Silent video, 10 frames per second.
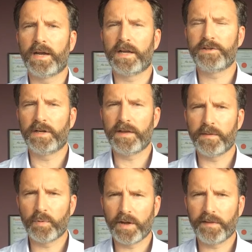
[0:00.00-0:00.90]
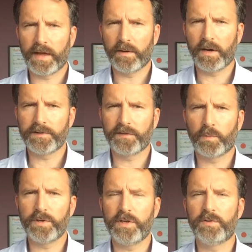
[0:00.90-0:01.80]
And as you let the breath out, I just
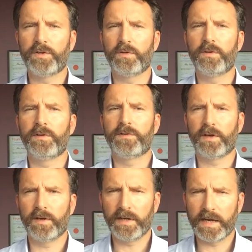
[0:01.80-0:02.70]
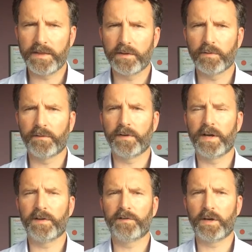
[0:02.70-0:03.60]
want you to turn it in the
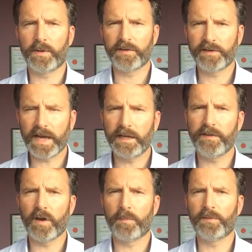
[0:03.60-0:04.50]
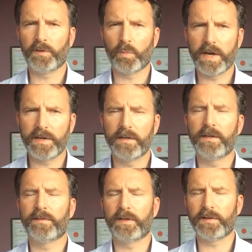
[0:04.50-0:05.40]
reverse. So exactly the opposite way
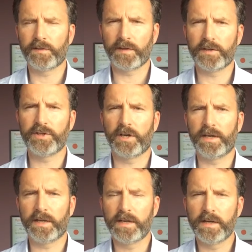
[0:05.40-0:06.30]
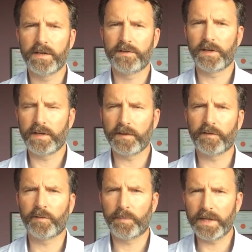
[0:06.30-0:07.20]
that it's churning, turn it and
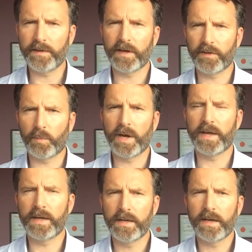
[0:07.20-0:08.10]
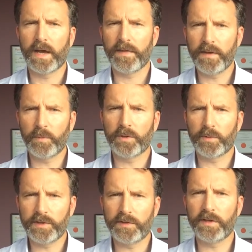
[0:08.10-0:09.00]
spin it the other way. And then what I
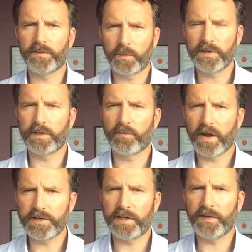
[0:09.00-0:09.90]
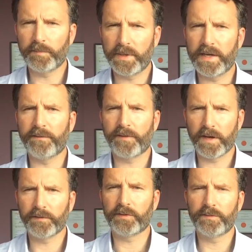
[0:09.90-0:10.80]
want you to do is I want you to gradually spin it
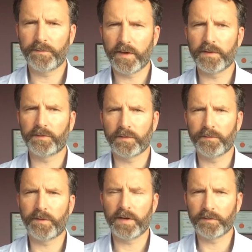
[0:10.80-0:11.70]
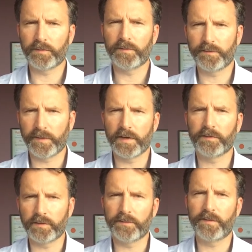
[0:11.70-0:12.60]
faster and faster and faster and
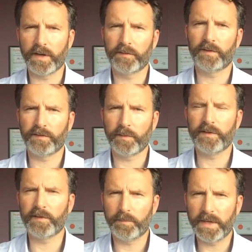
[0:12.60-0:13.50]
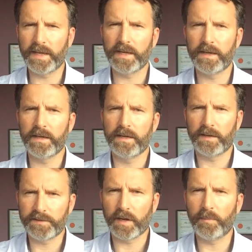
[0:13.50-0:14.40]
faster and faster. So it's spinning,
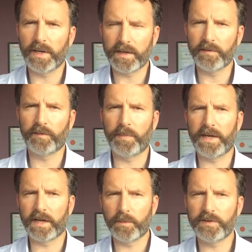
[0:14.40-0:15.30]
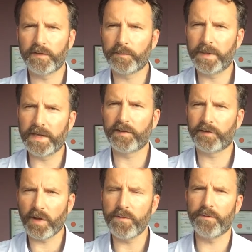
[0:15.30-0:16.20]
tumbling and spinning. I want you to spin it
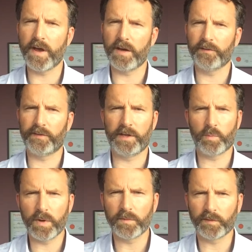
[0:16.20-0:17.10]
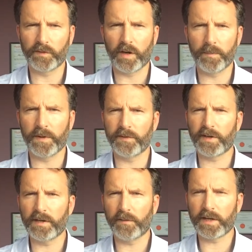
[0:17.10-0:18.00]
so fast that it won't stop. So it's
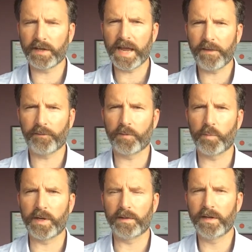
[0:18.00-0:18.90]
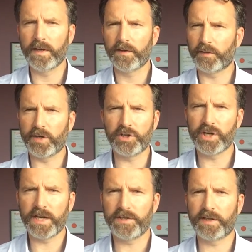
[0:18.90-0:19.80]
kind of like a Catherine wheel. So you can
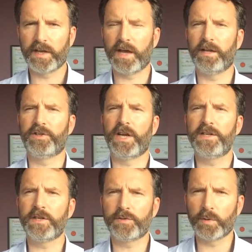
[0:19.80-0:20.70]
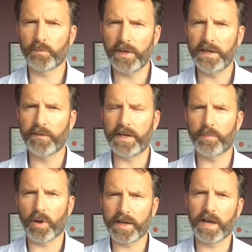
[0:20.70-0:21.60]
change the colour, change it to a really, really
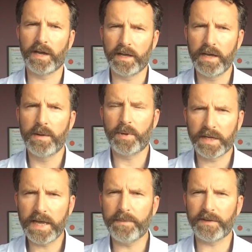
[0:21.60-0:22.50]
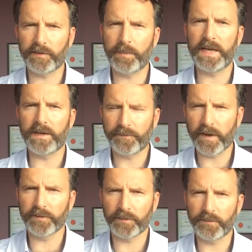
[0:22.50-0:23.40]
bright colour, but keep it spinning
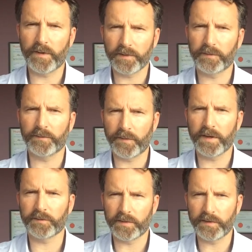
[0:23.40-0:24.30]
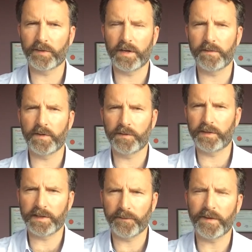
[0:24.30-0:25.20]
faster and faster and faster inside of you
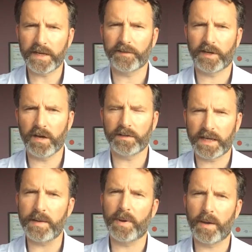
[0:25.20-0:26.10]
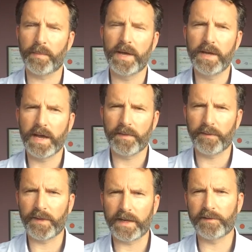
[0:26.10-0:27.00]
till your fingers can't keep up and the
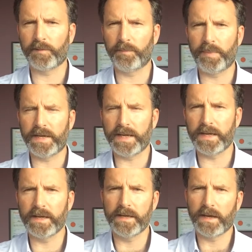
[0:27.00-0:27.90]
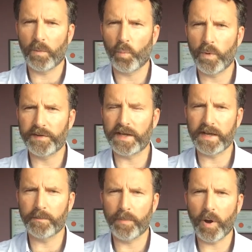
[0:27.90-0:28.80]
thing is spinning and
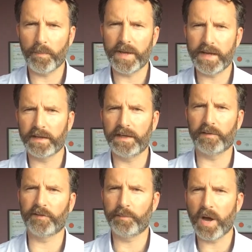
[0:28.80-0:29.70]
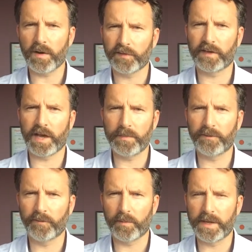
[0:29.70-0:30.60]
whizzing and popping and little sparks are coming
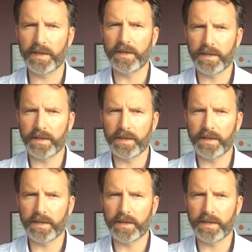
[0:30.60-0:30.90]
from it.